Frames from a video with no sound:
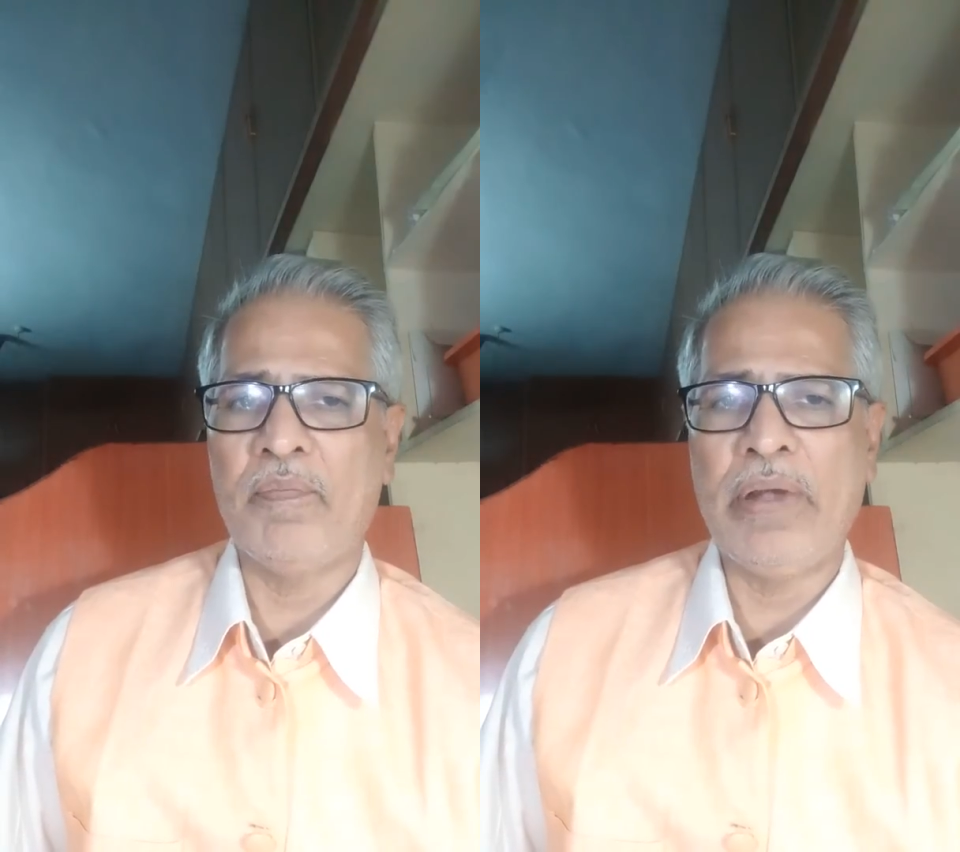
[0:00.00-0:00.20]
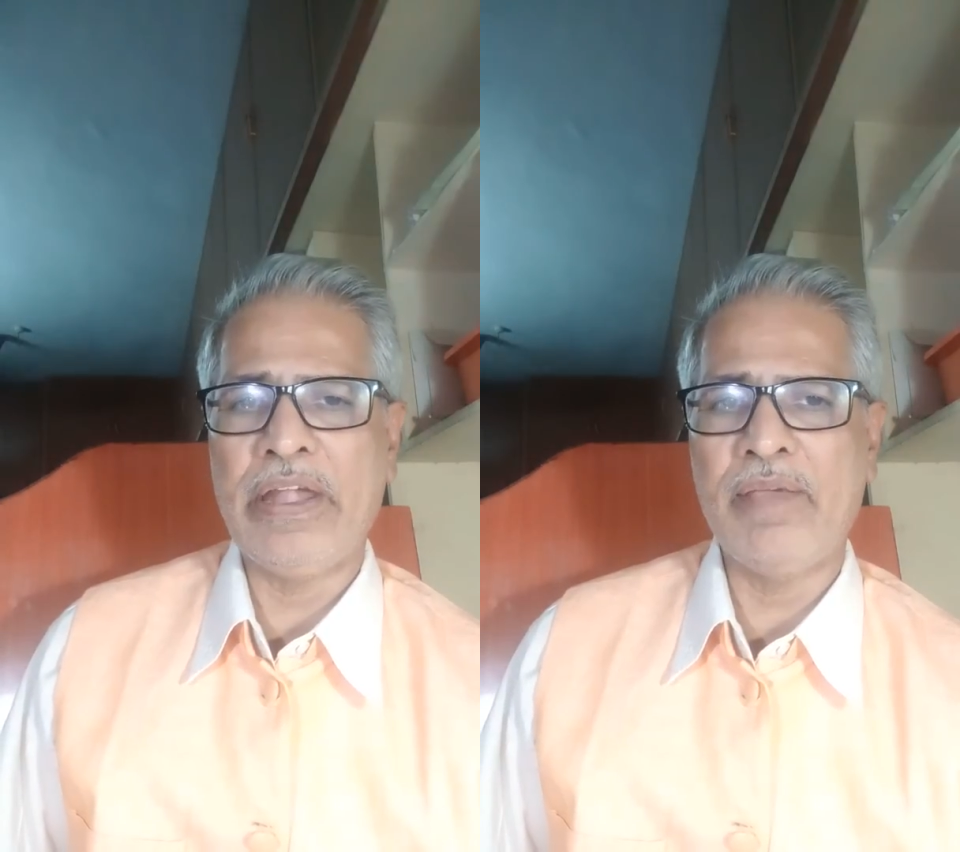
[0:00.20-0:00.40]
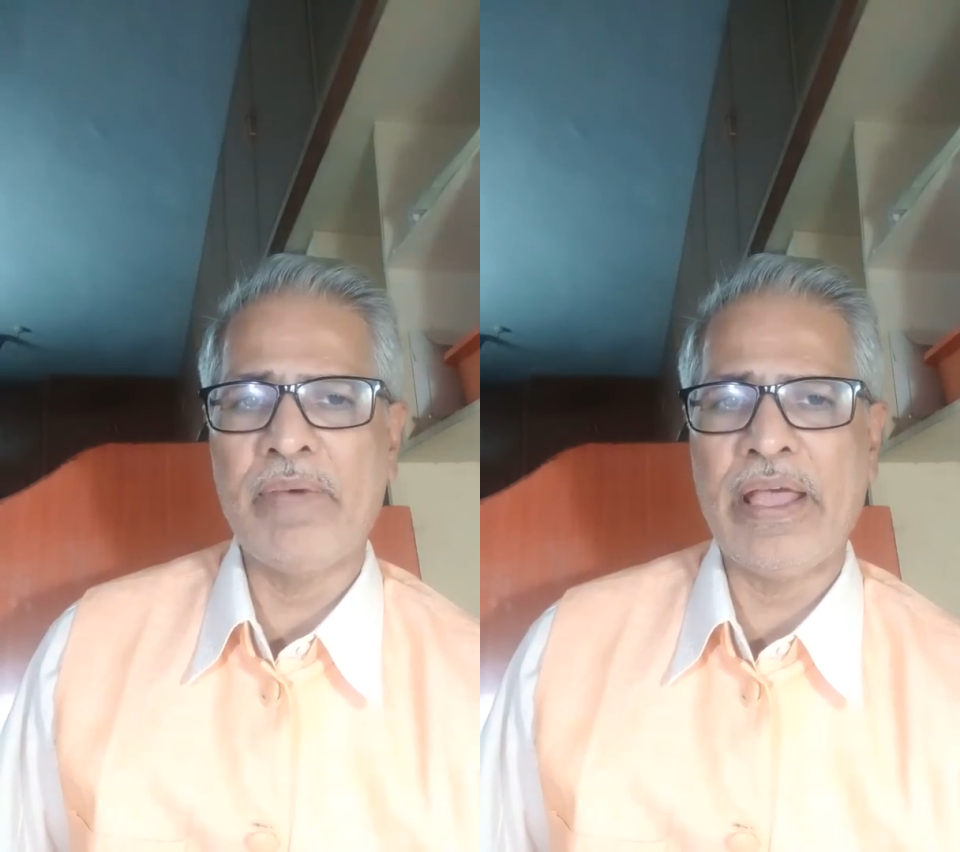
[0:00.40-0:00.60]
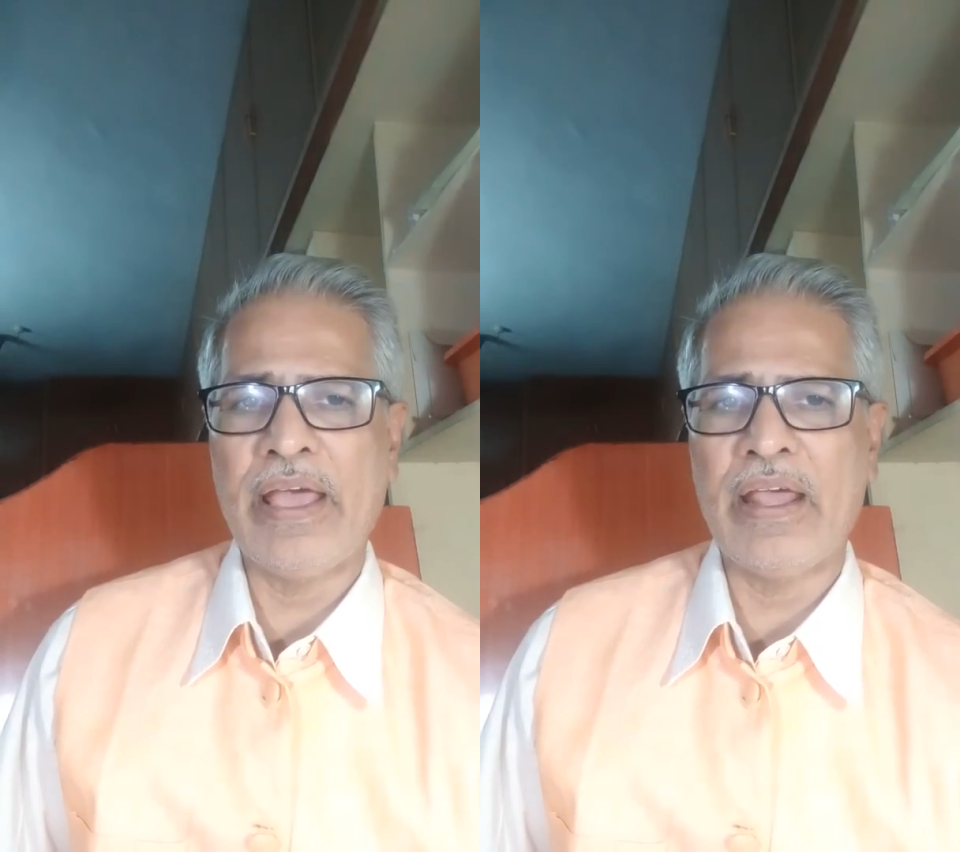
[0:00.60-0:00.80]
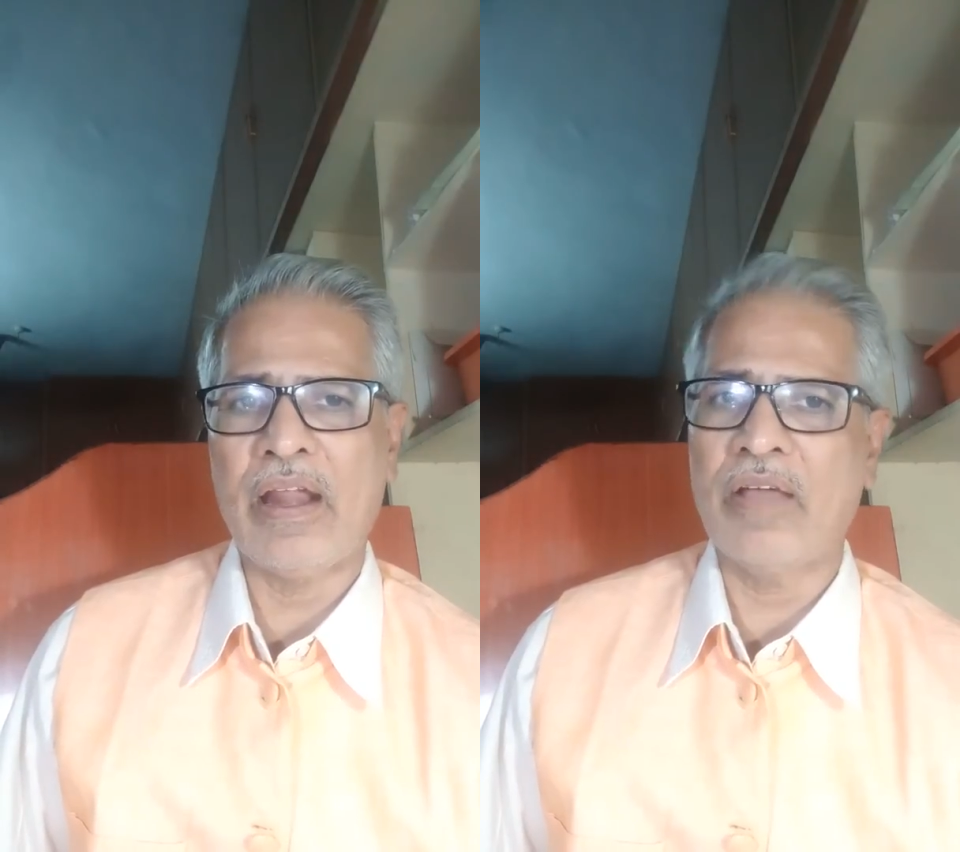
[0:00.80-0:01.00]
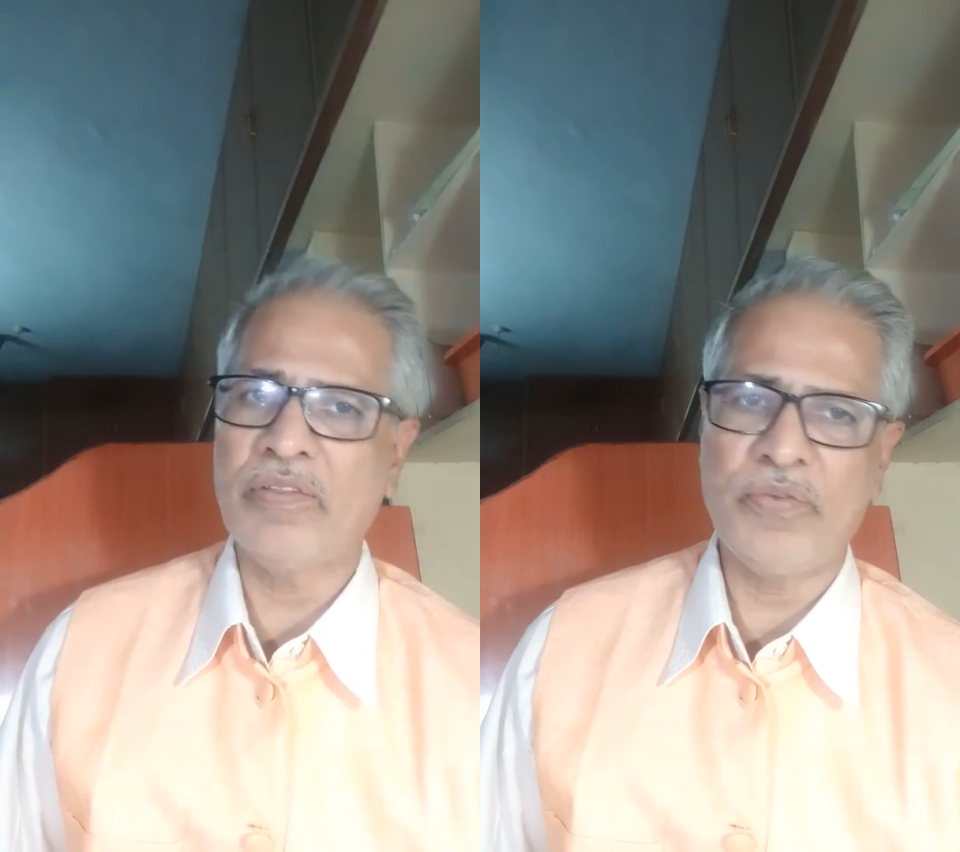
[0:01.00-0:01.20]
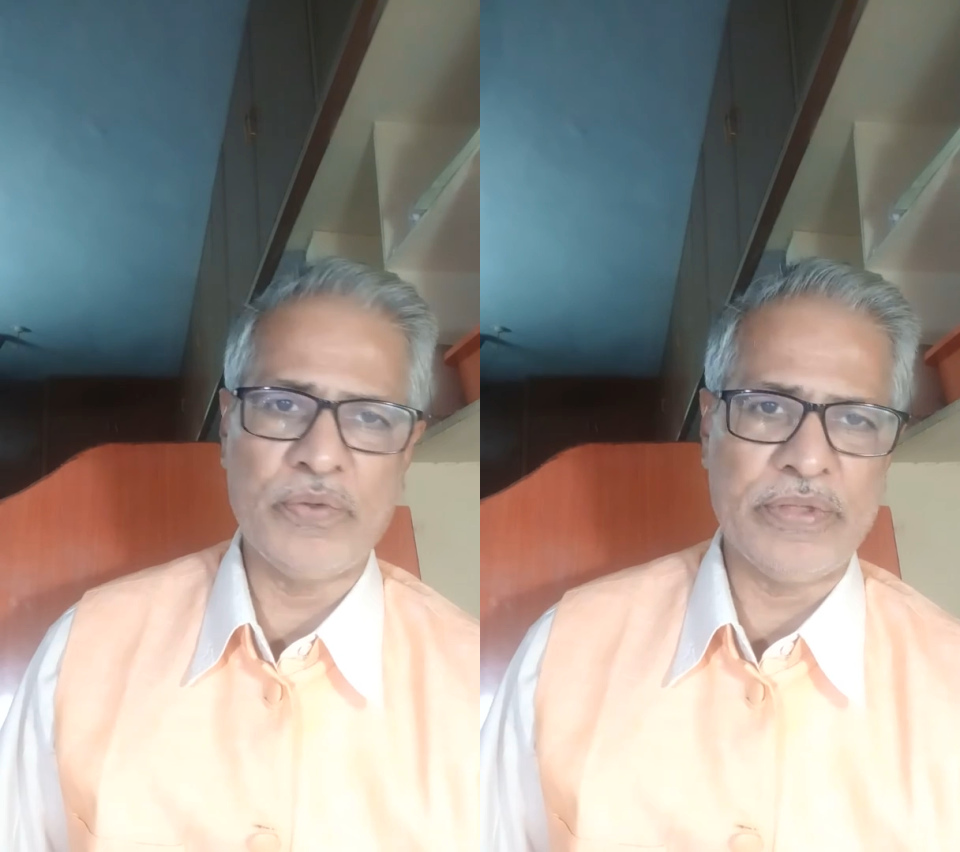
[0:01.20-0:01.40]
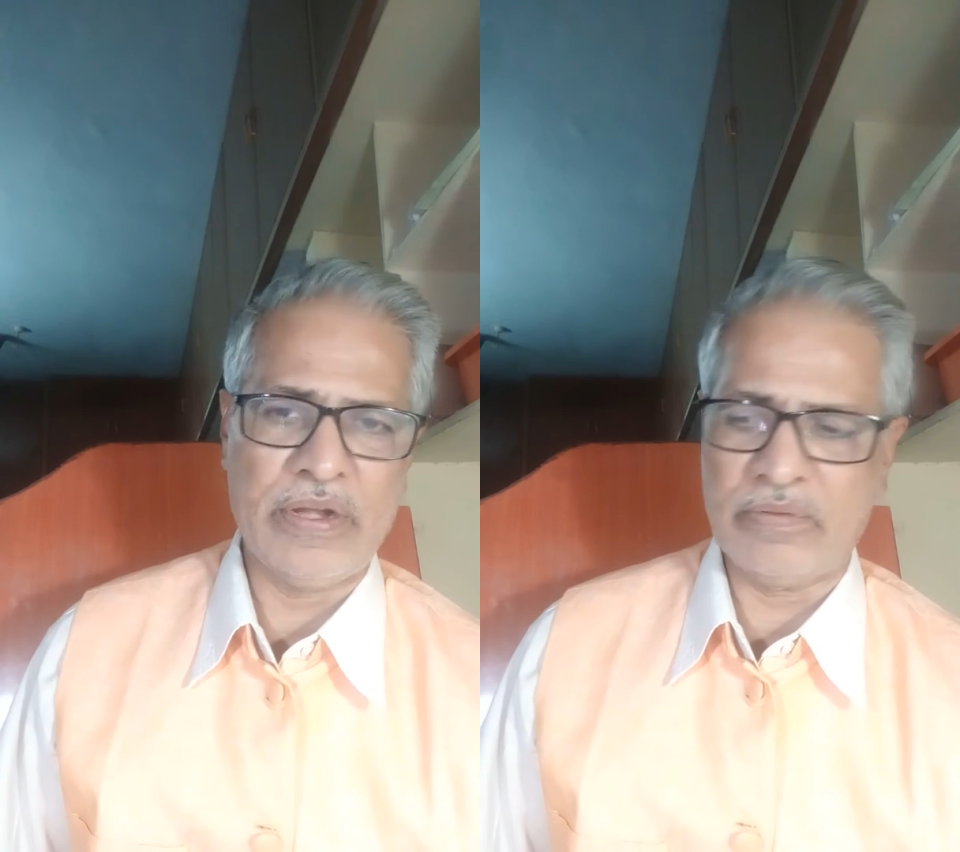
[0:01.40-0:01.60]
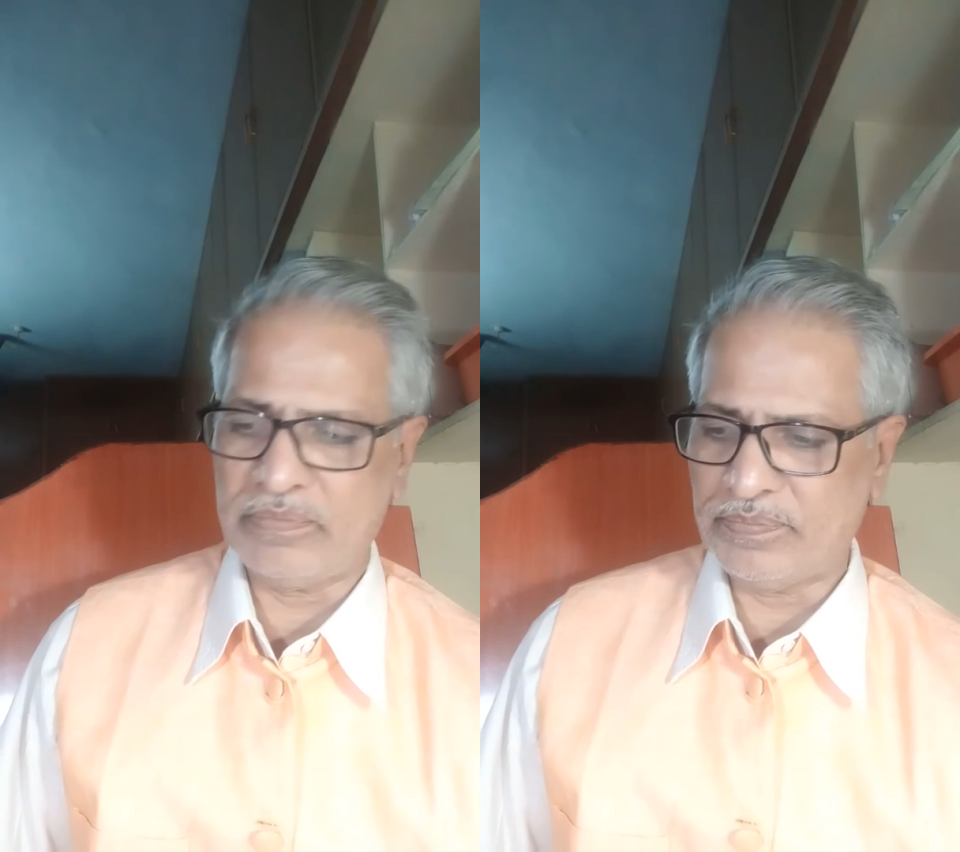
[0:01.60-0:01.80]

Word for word: multi-bagger of the future.